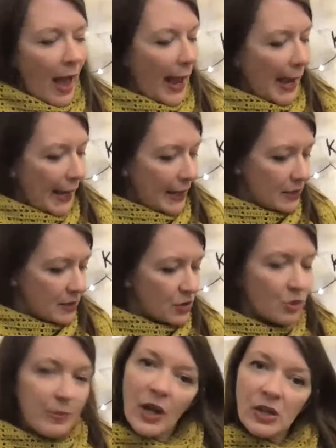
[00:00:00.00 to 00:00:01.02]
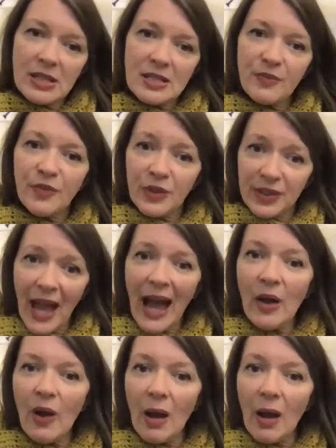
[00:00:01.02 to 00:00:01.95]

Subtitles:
And to be honest, for now,